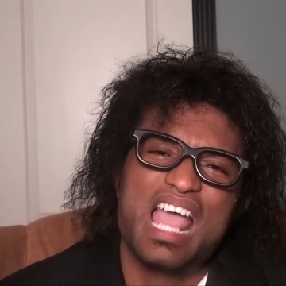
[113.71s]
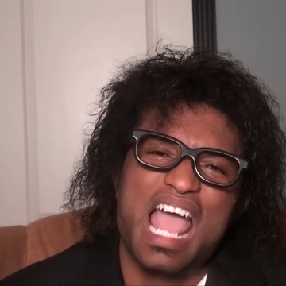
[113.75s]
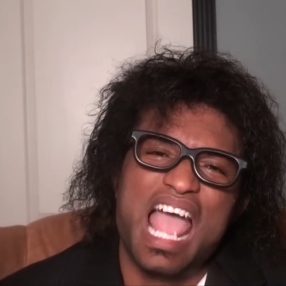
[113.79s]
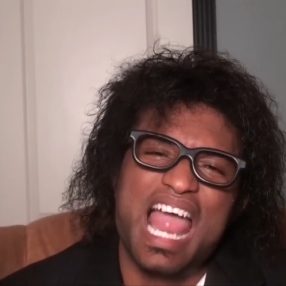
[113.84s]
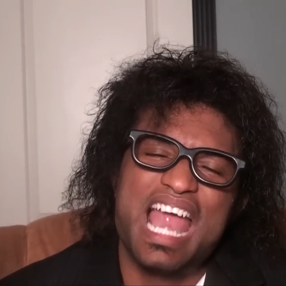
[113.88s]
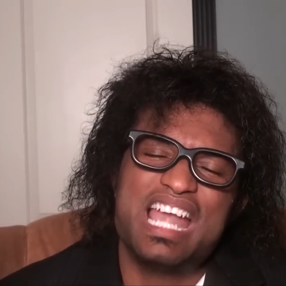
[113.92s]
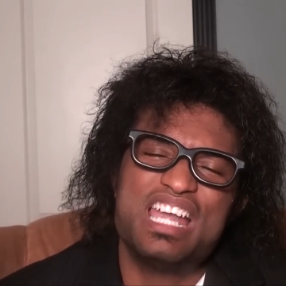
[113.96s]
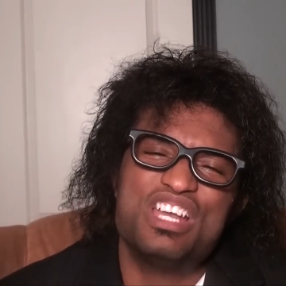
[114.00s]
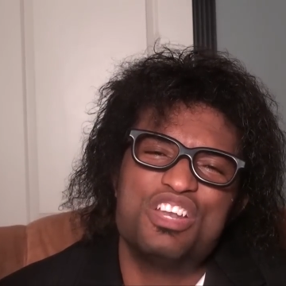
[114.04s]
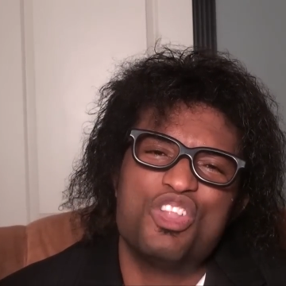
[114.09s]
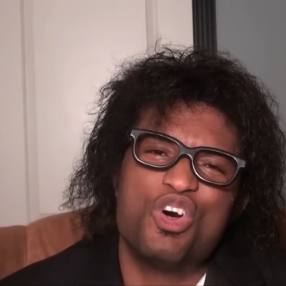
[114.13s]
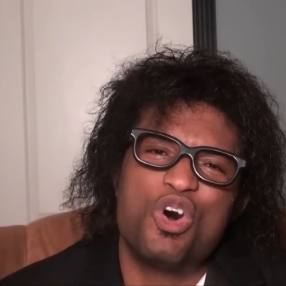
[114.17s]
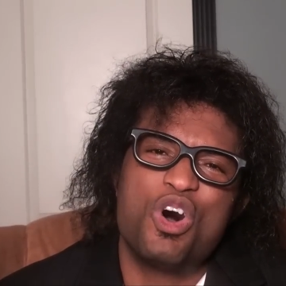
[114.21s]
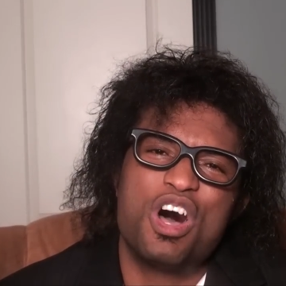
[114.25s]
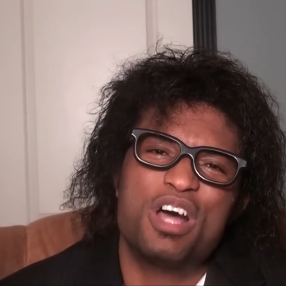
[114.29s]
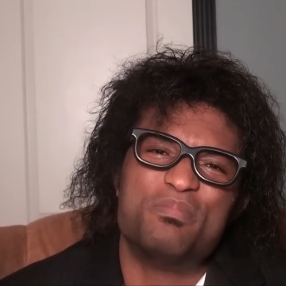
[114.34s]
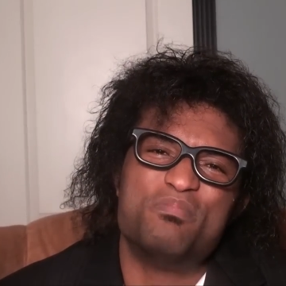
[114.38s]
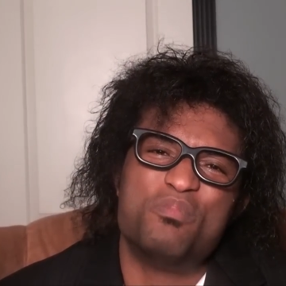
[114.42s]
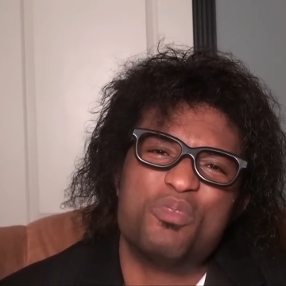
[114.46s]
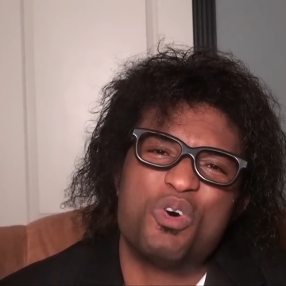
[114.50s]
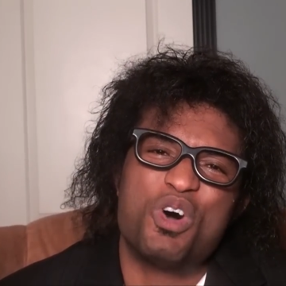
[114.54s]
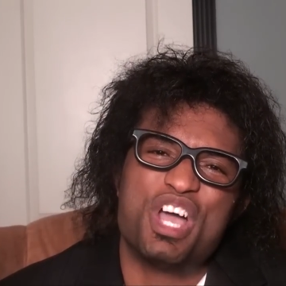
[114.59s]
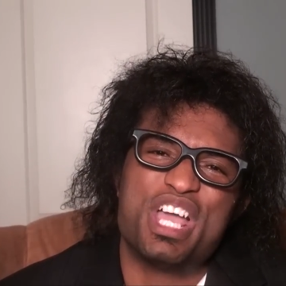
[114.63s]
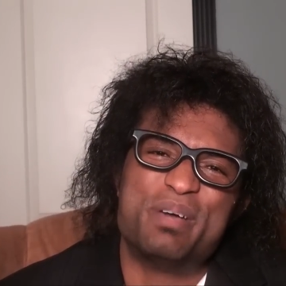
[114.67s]
and
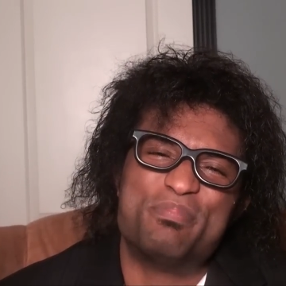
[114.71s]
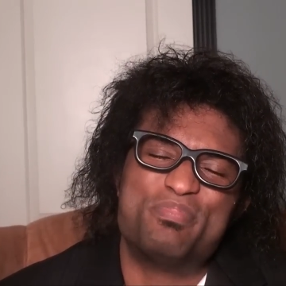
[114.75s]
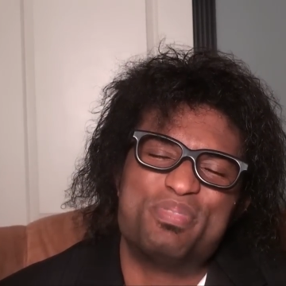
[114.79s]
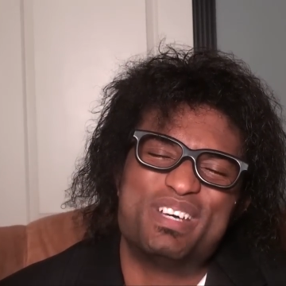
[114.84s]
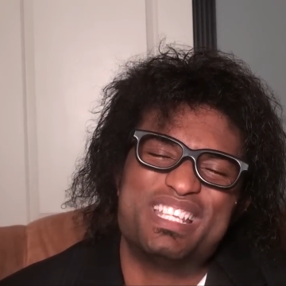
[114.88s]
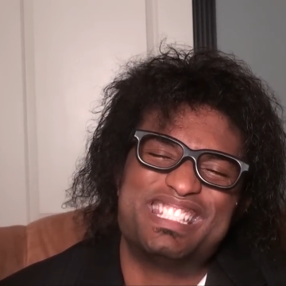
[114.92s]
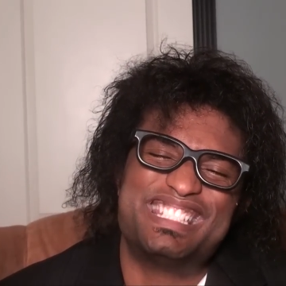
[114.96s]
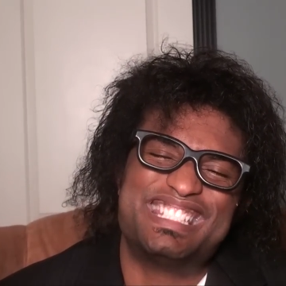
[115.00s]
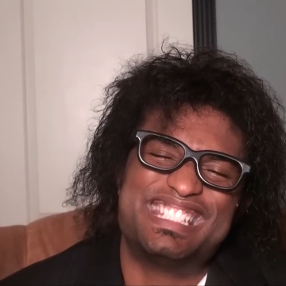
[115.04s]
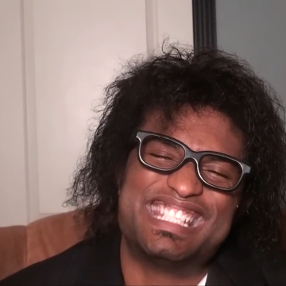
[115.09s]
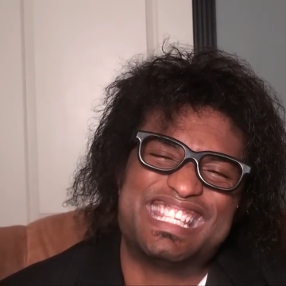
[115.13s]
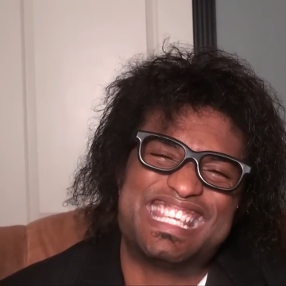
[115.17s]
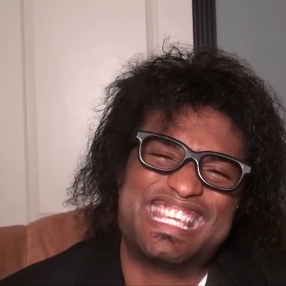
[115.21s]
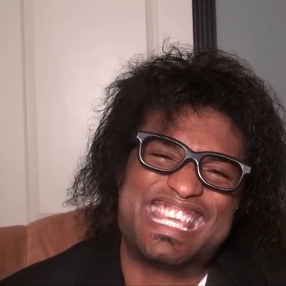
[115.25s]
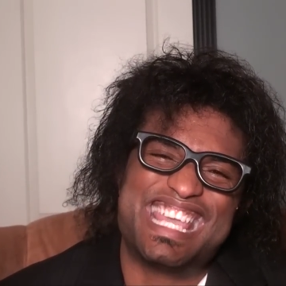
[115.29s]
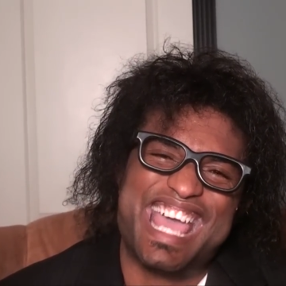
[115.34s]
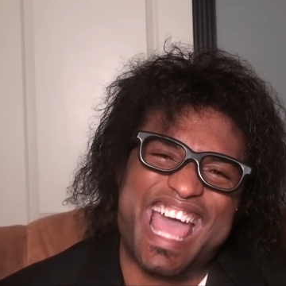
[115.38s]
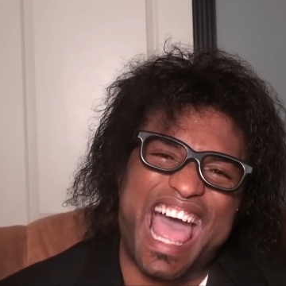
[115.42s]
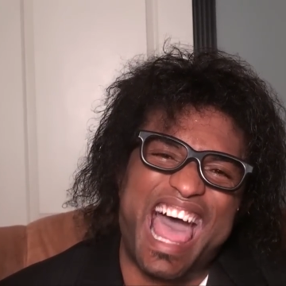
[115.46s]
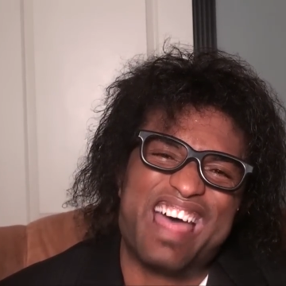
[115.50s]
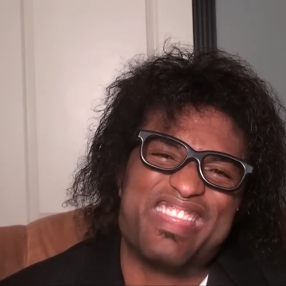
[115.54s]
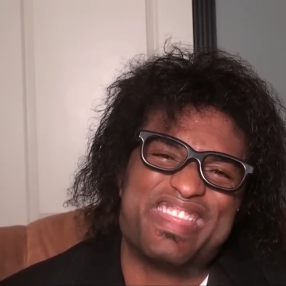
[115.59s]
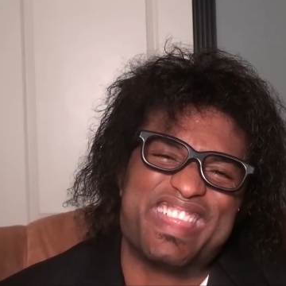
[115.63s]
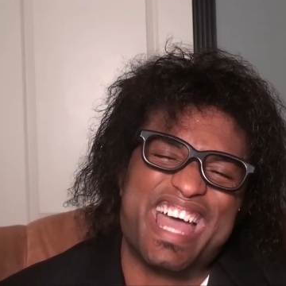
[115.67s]
lawnmower put
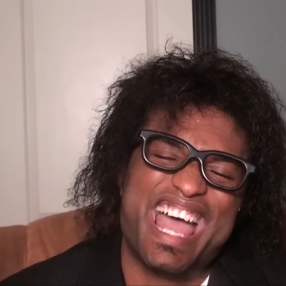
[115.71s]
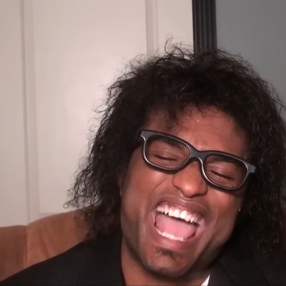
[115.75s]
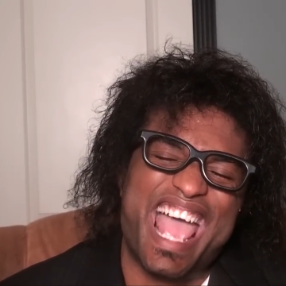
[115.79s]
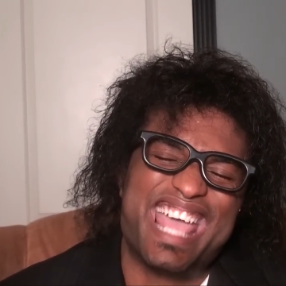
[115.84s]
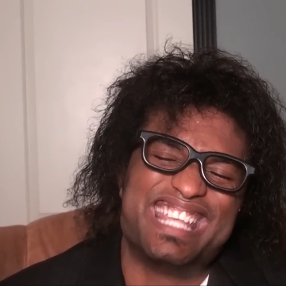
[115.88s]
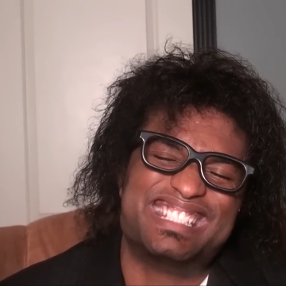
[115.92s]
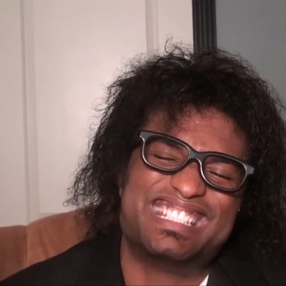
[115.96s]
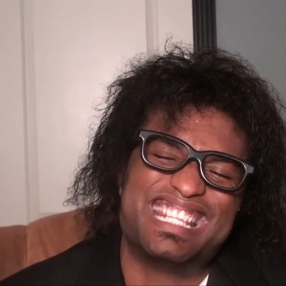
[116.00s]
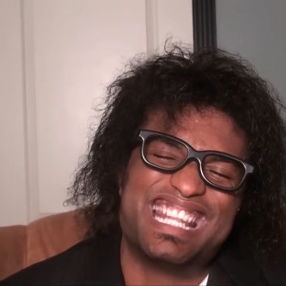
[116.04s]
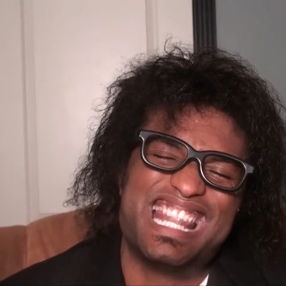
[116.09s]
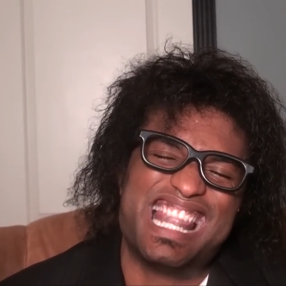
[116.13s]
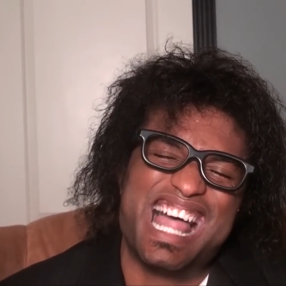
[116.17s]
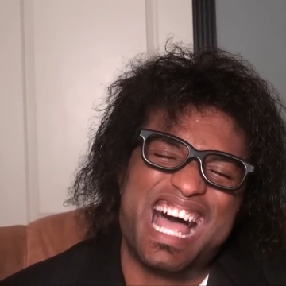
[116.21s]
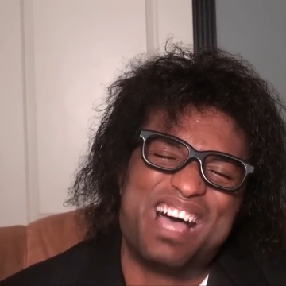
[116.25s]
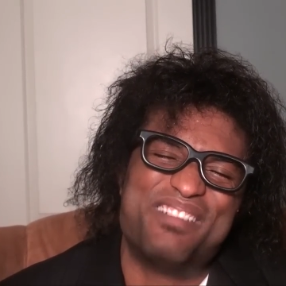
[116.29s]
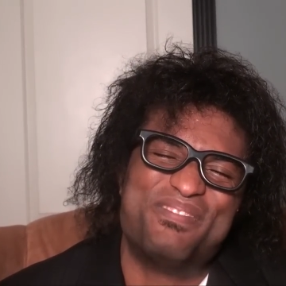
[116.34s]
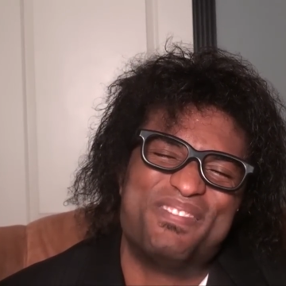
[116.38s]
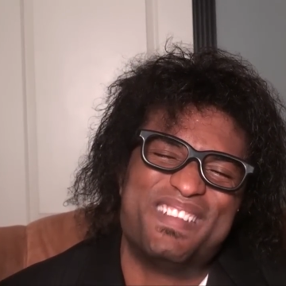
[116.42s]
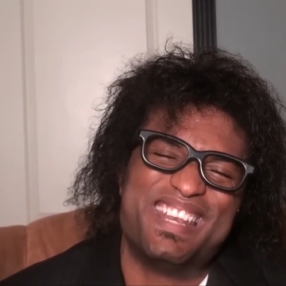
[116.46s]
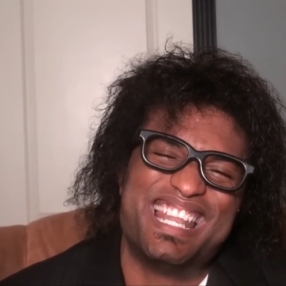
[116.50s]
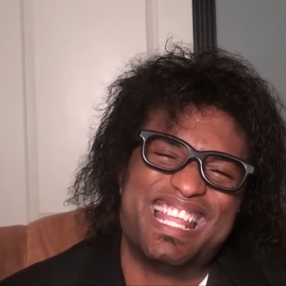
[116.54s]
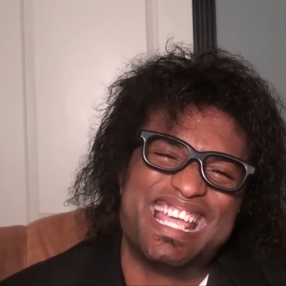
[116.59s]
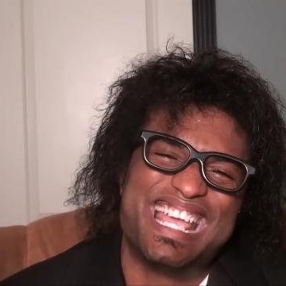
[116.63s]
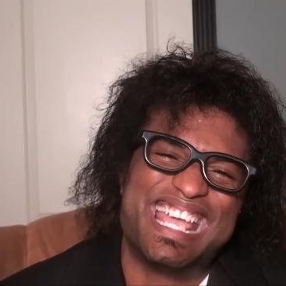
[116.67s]
together is
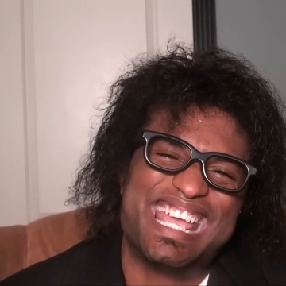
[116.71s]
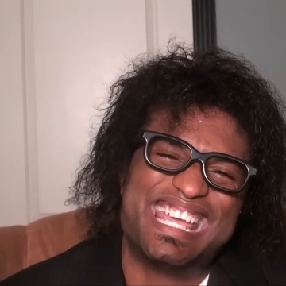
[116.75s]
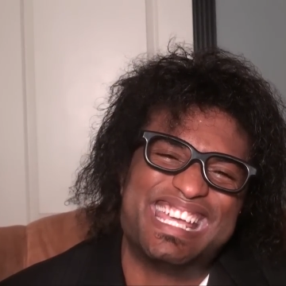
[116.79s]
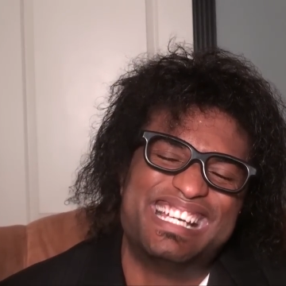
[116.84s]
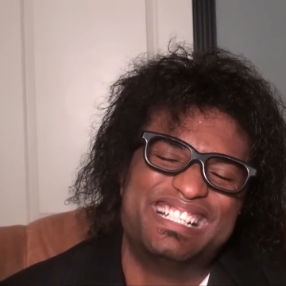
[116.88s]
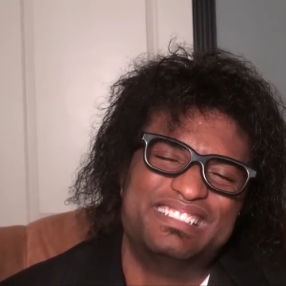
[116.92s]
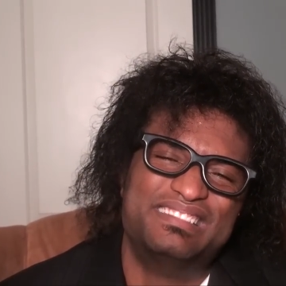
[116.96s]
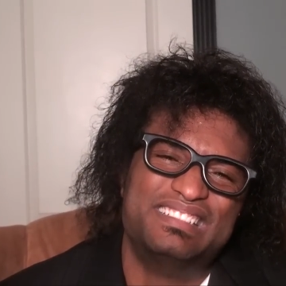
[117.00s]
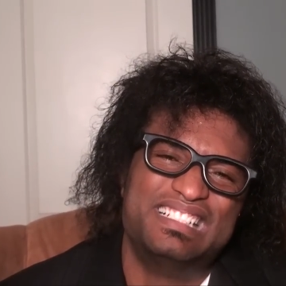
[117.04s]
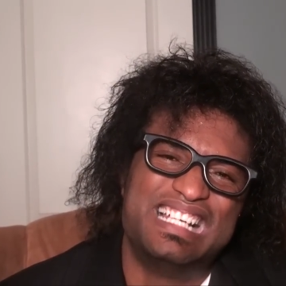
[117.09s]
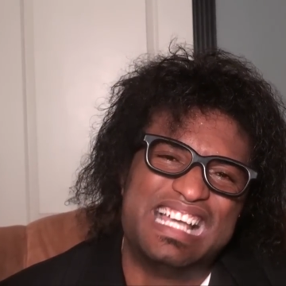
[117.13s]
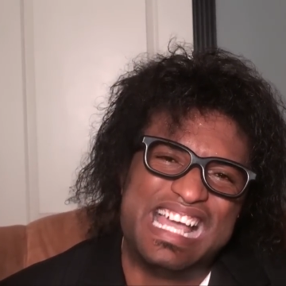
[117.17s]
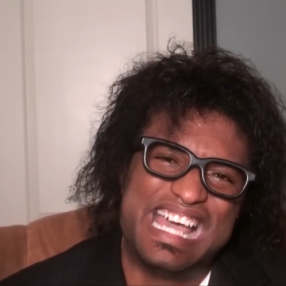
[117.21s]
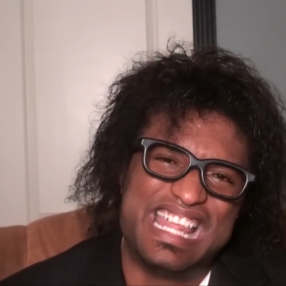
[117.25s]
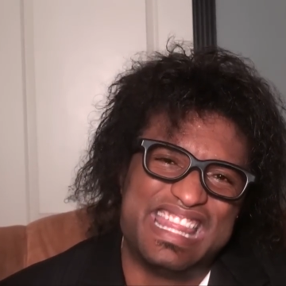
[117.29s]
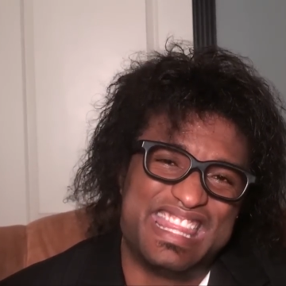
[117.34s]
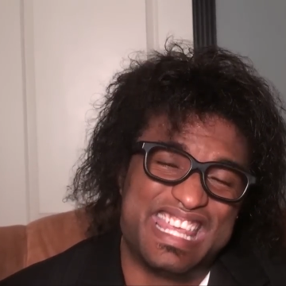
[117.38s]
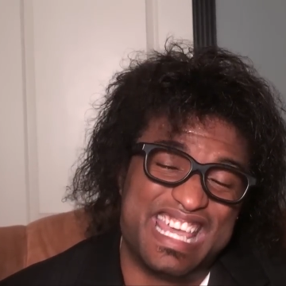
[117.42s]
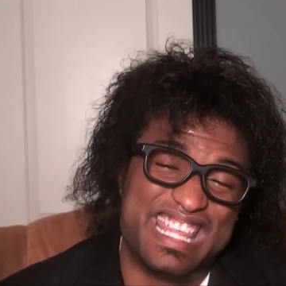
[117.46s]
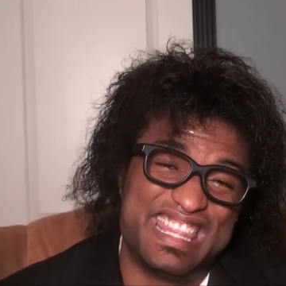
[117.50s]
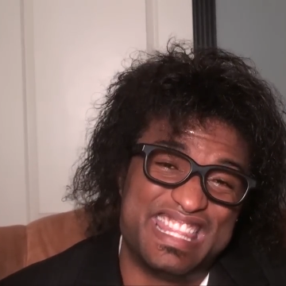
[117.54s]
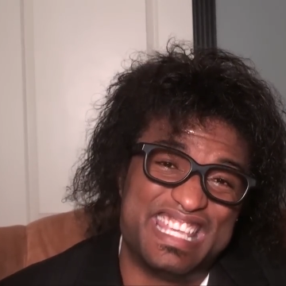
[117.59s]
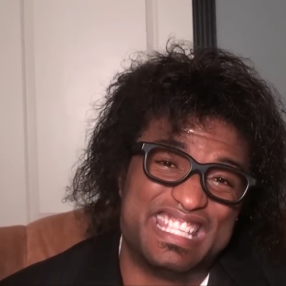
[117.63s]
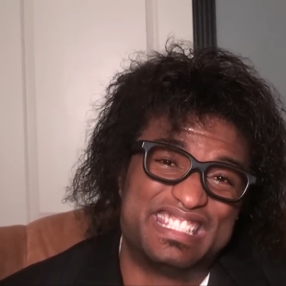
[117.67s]
lovely, then